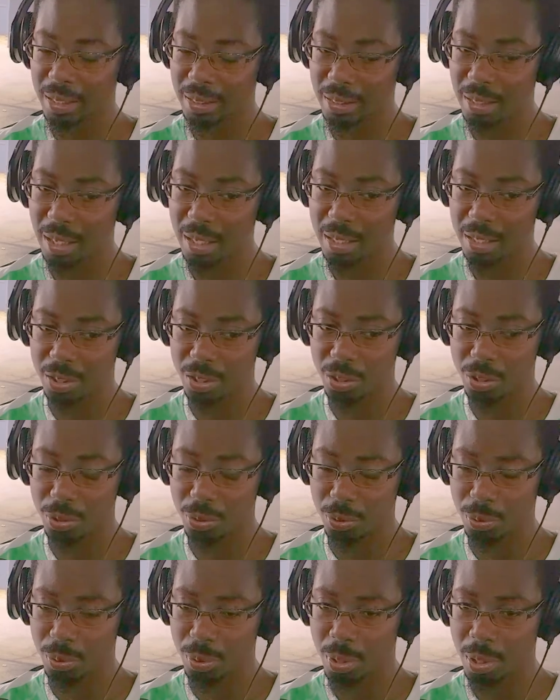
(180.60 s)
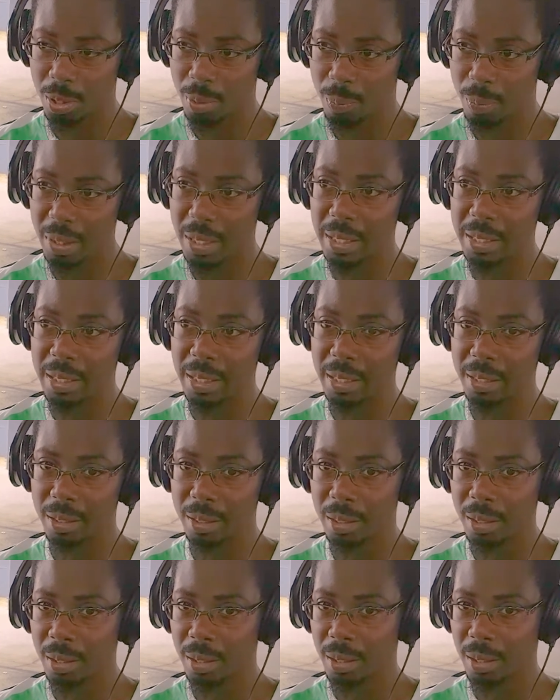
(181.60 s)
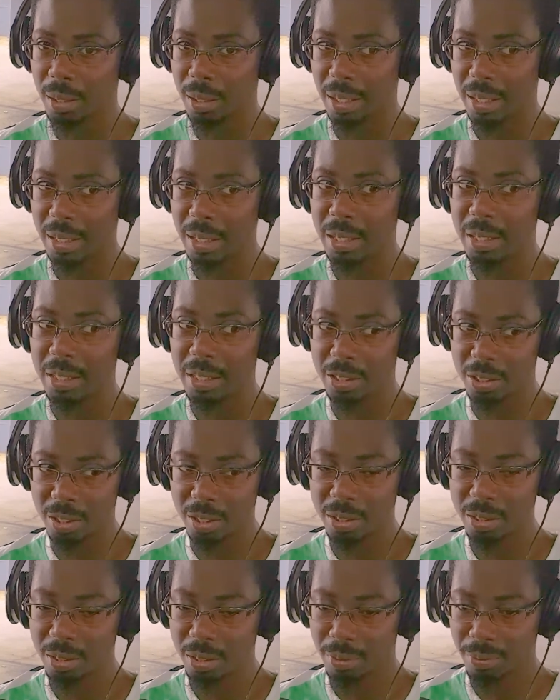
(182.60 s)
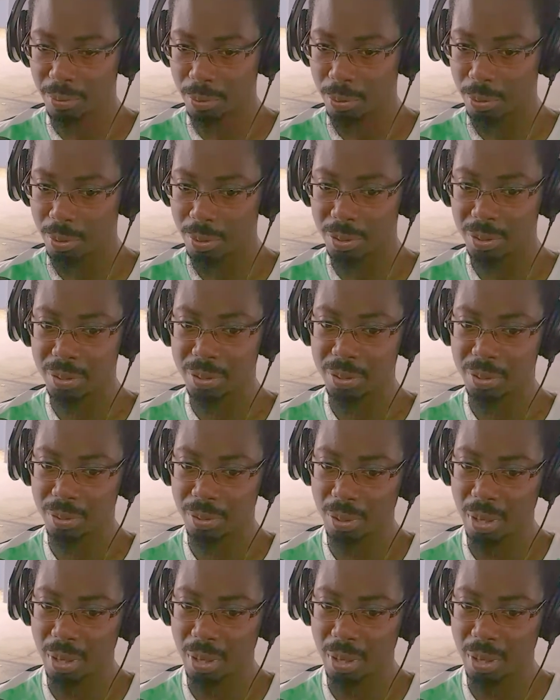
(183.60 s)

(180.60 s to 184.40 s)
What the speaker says: that is true. But I think, in addition to, of course,